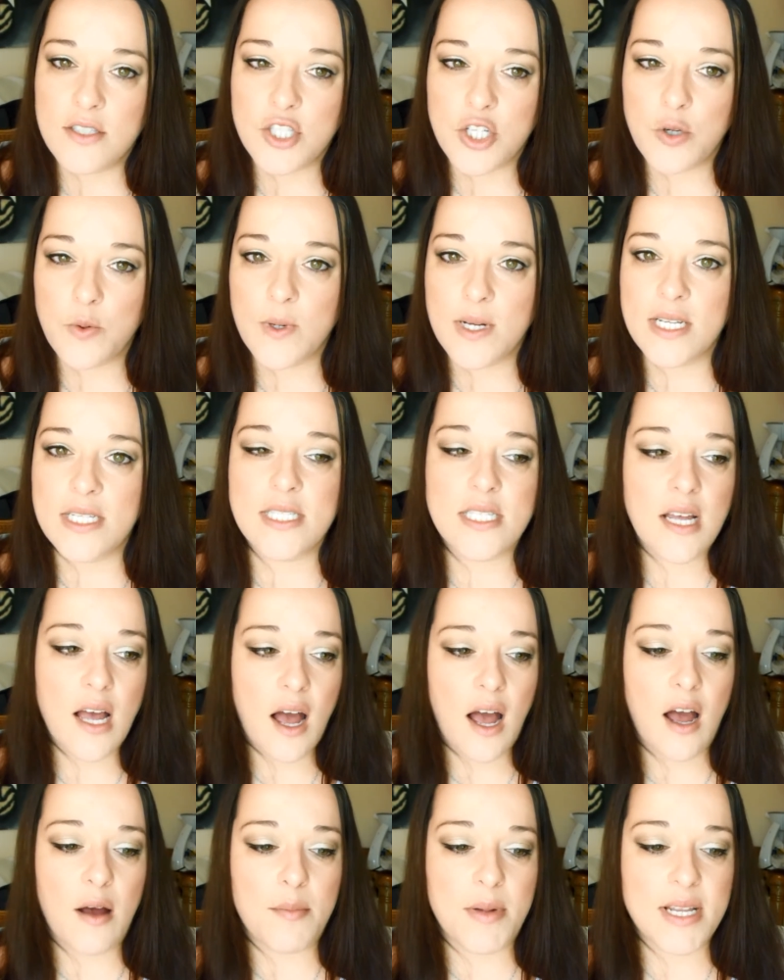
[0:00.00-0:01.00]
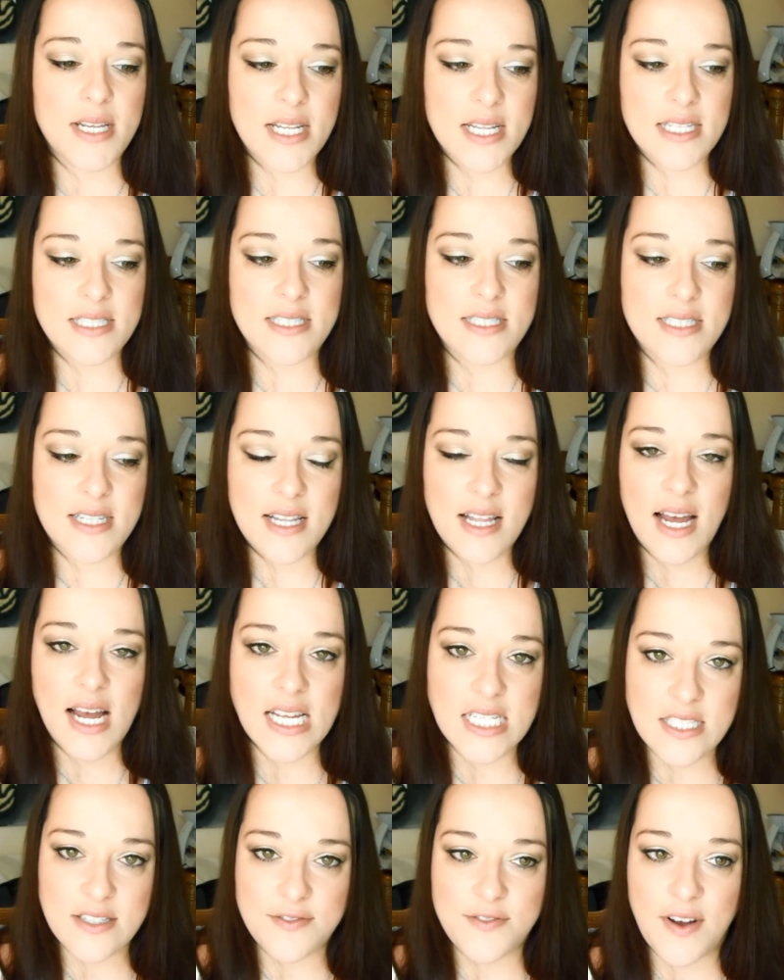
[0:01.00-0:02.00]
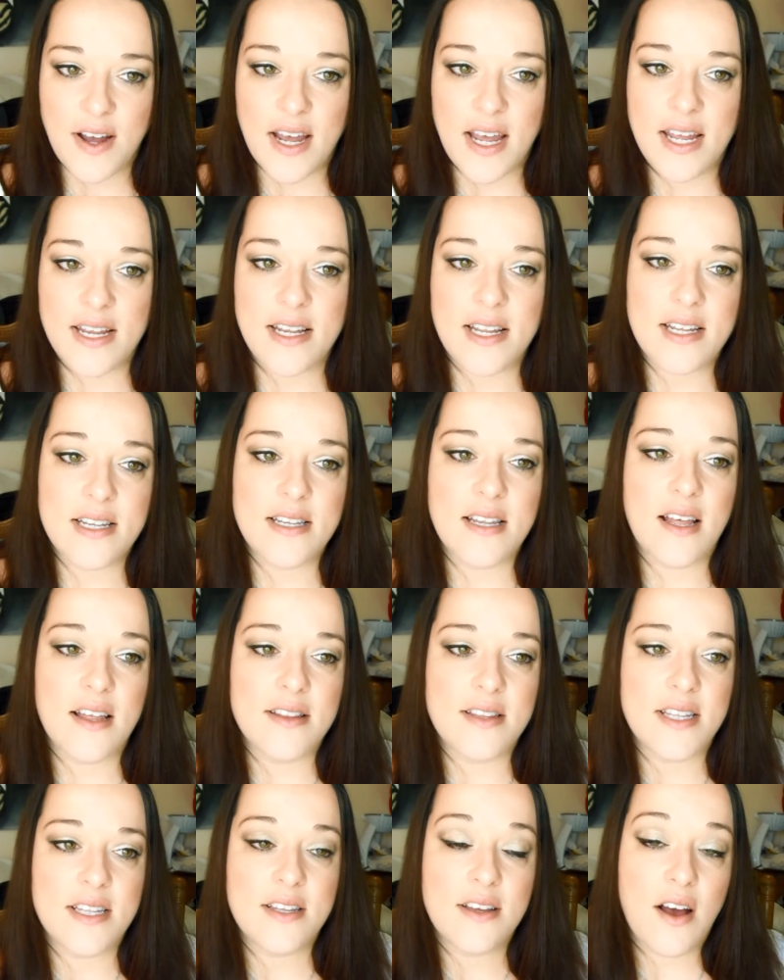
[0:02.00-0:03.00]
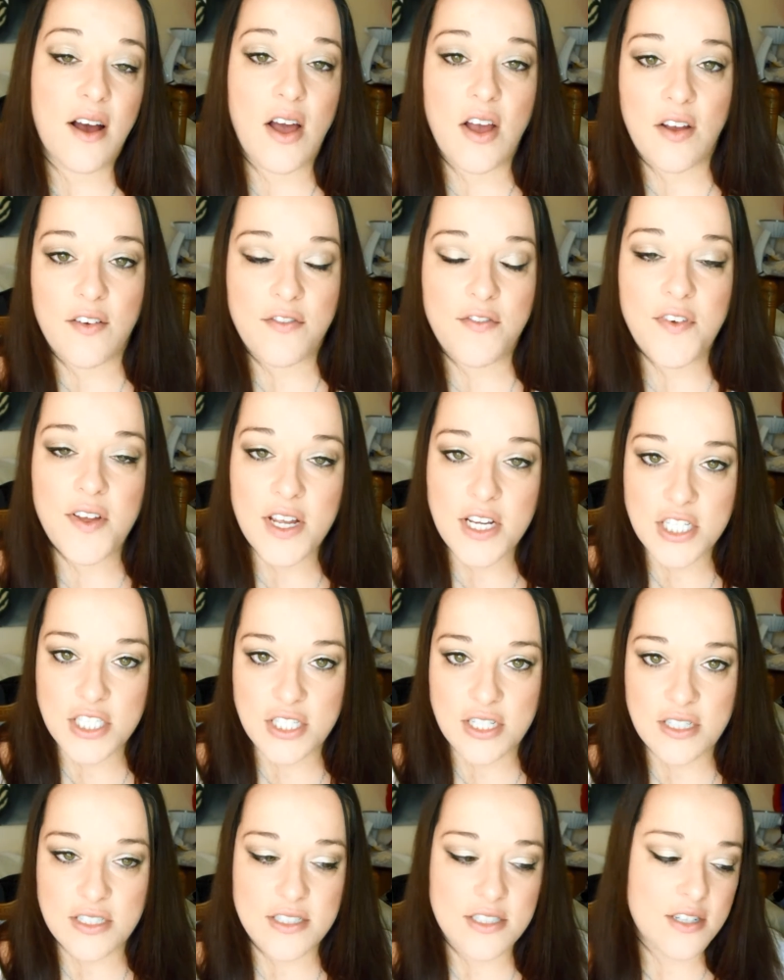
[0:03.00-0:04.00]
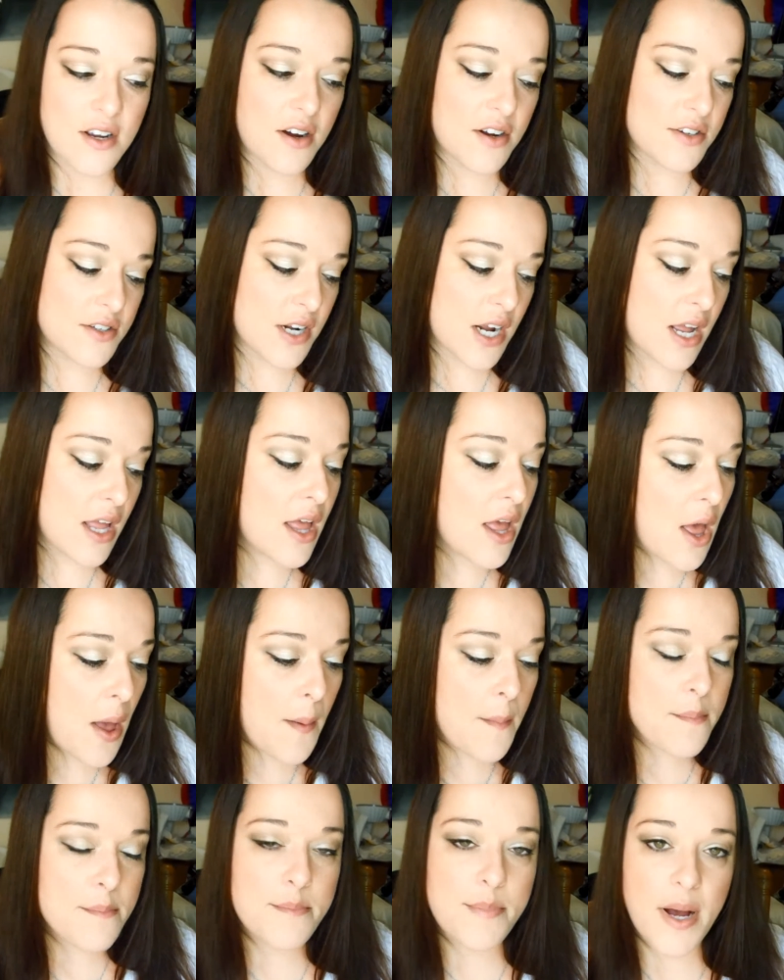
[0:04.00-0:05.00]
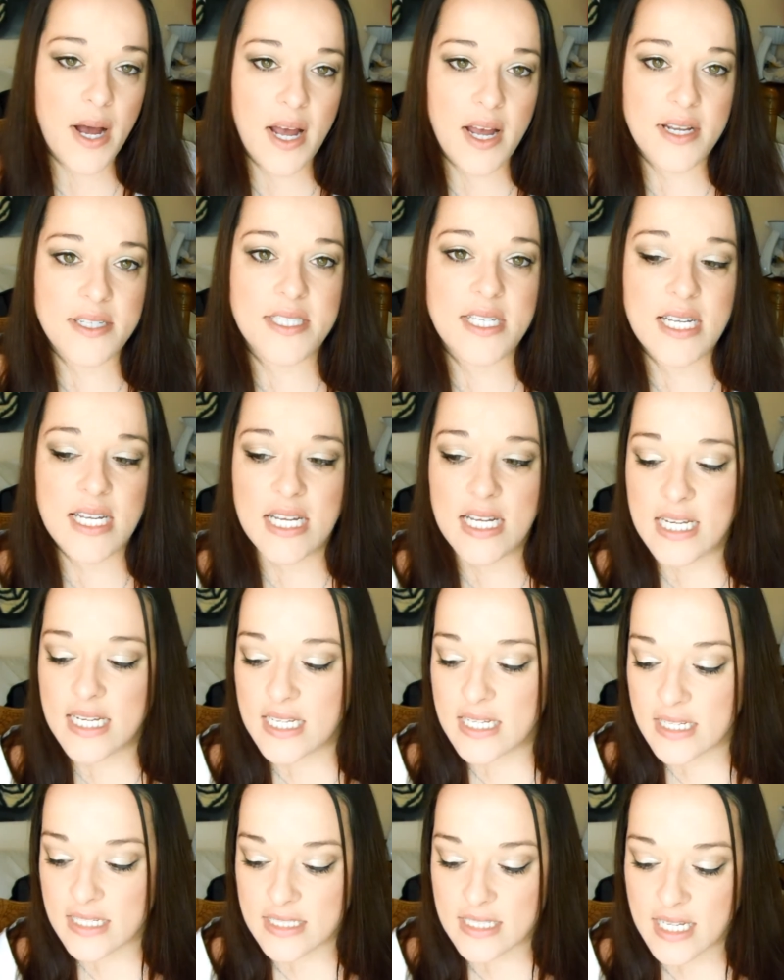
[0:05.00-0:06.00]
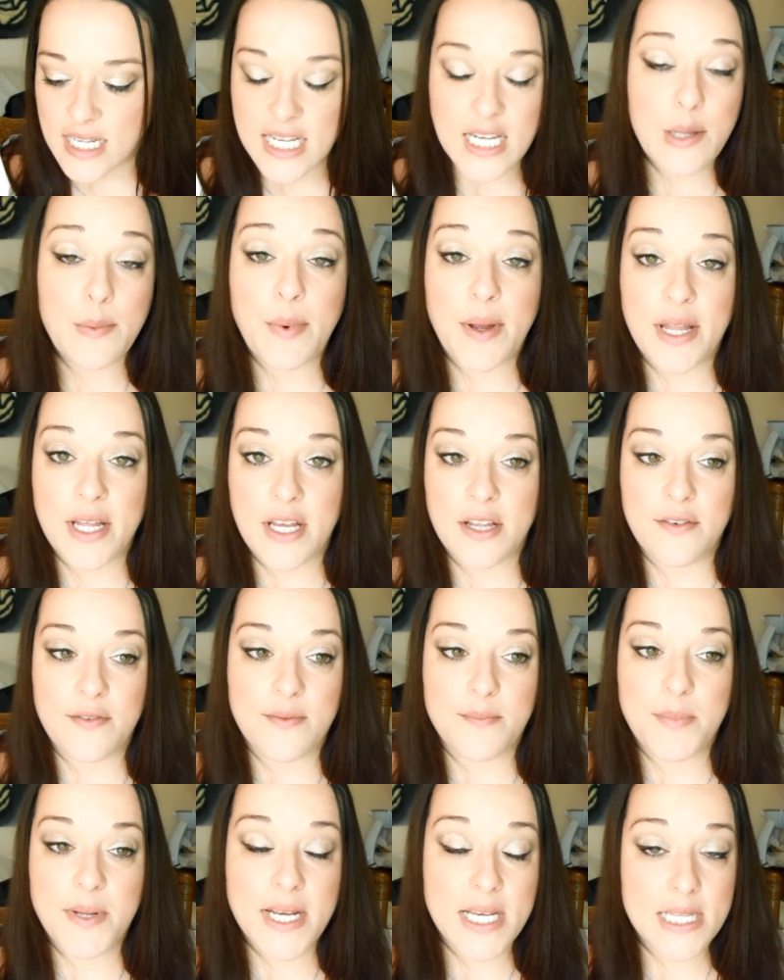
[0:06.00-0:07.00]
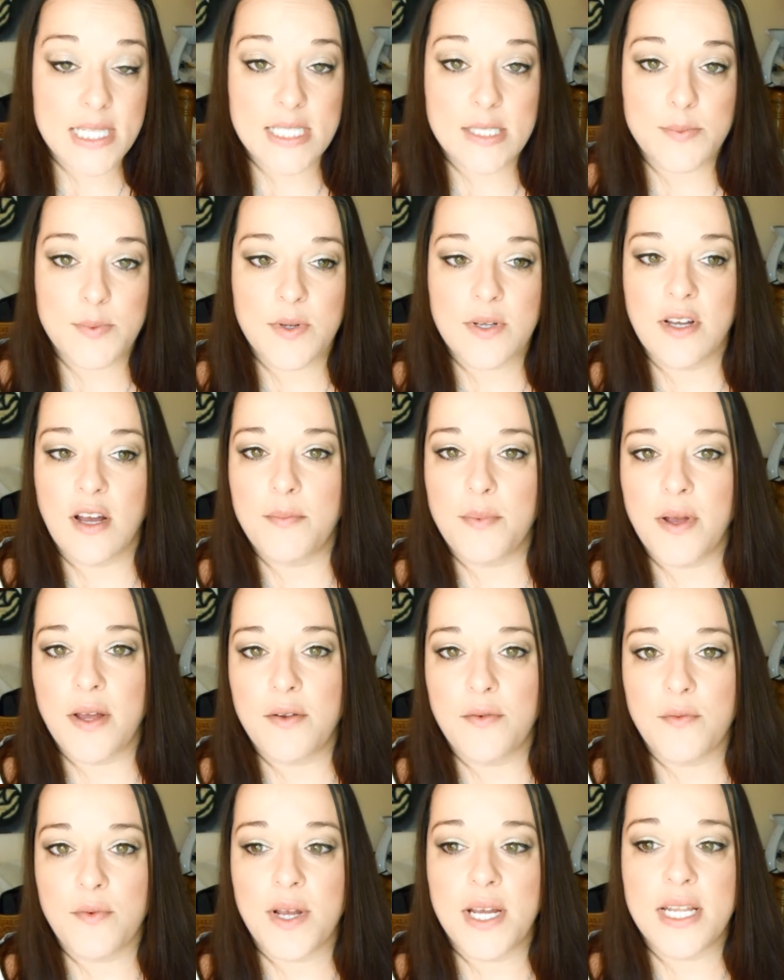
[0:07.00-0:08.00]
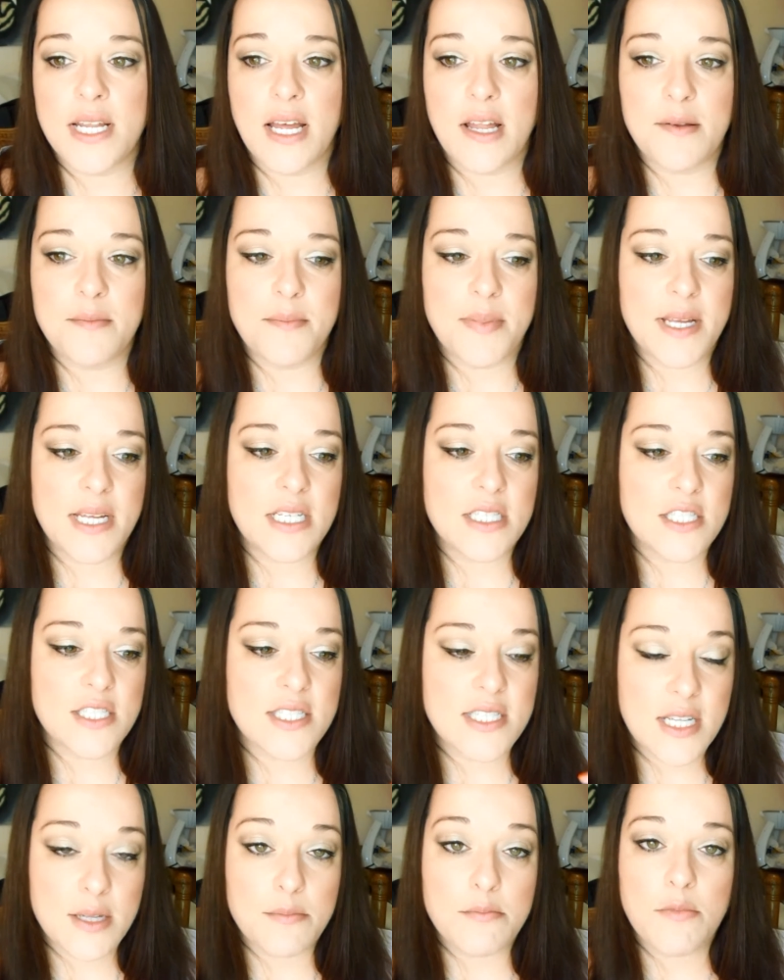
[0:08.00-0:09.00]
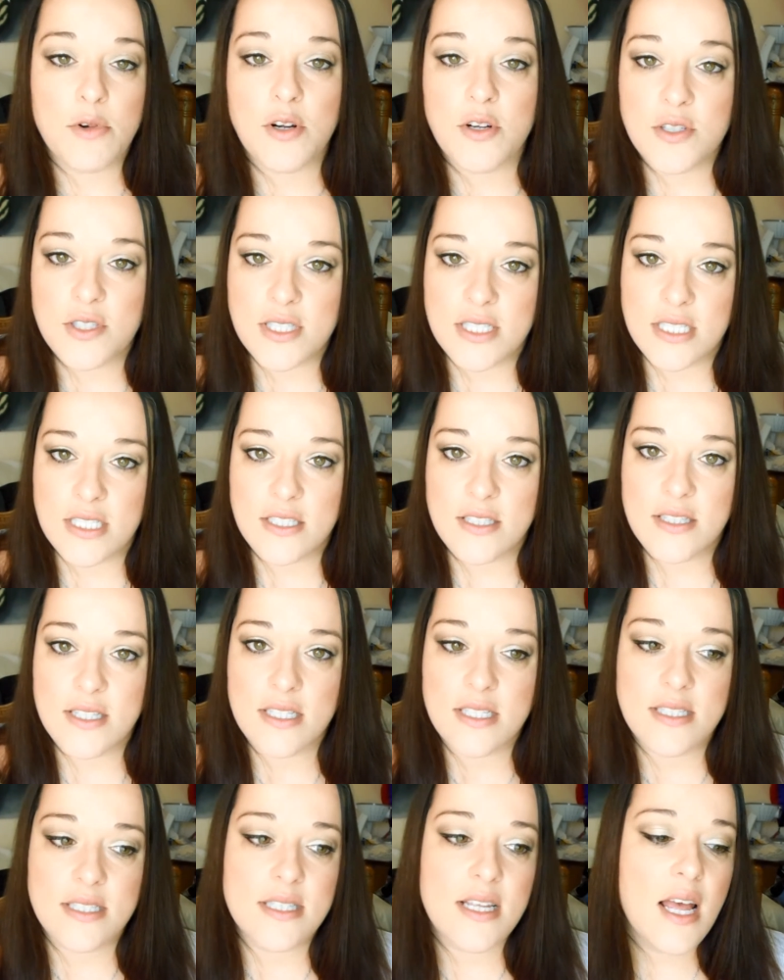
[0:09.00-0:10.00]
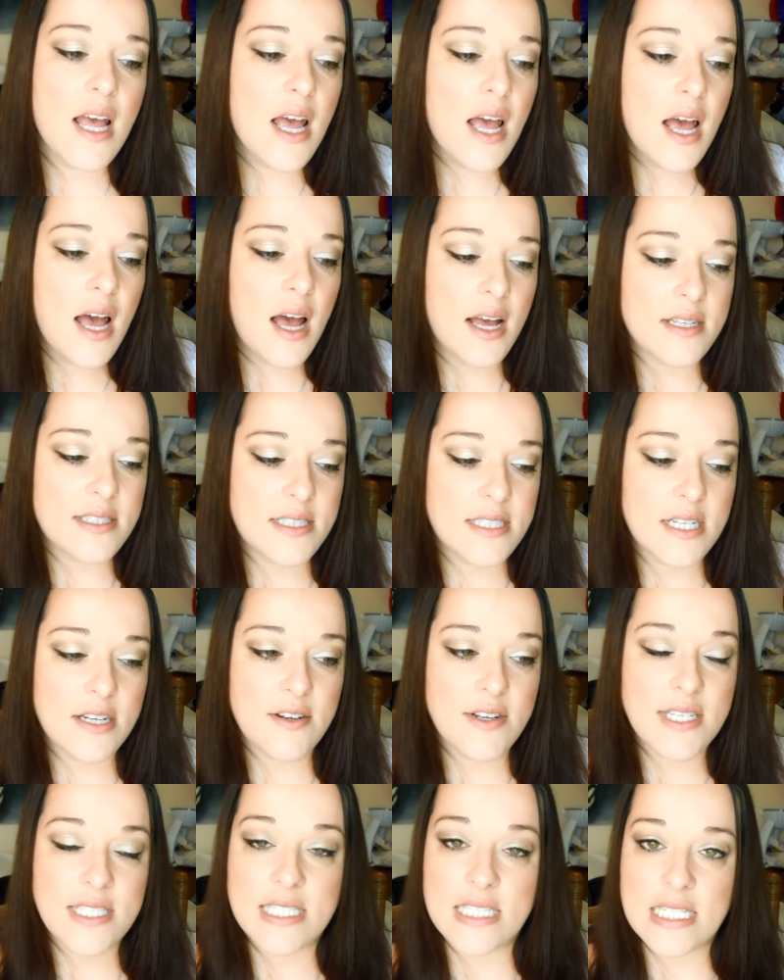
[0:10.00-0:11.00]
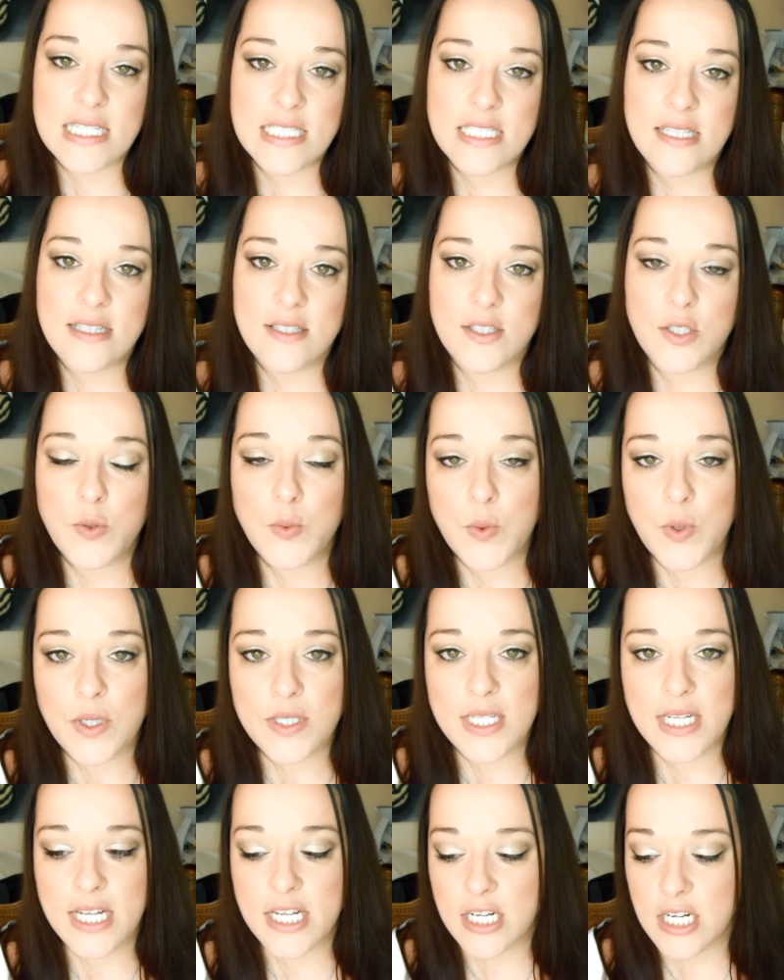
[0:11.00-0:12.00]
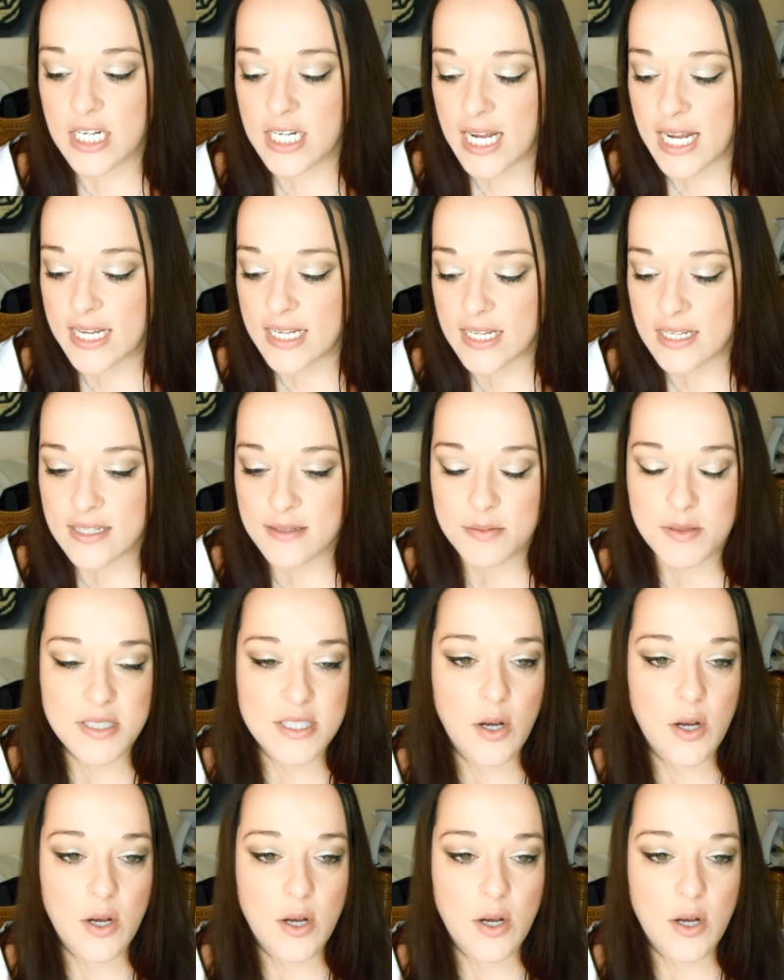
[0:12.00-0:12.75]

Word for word: to it. Um, it is classified in the young fiction genre, but it is anybody can pick this book up and read it and be just immersed into this series and into this world that he created.